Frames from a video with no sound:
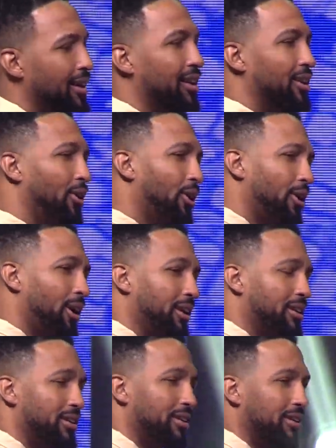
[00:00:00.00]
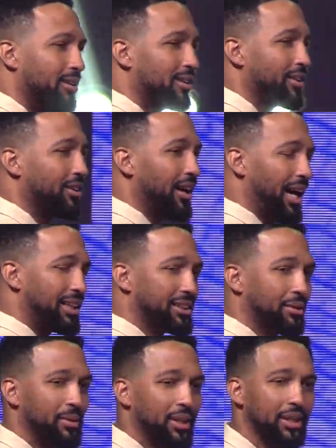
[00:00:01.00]
Lord, you're
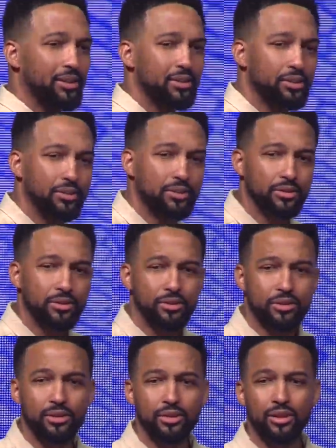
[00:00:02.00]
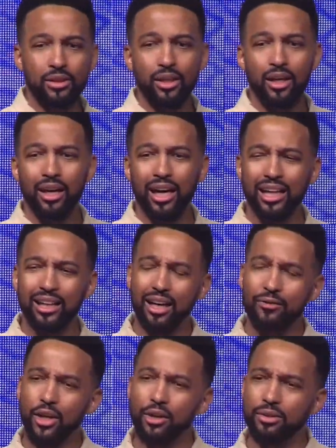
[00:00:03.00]
asking me this. I
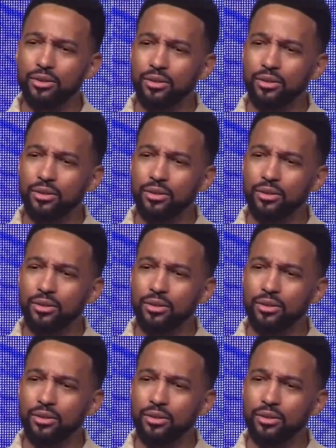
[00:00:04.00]
love you.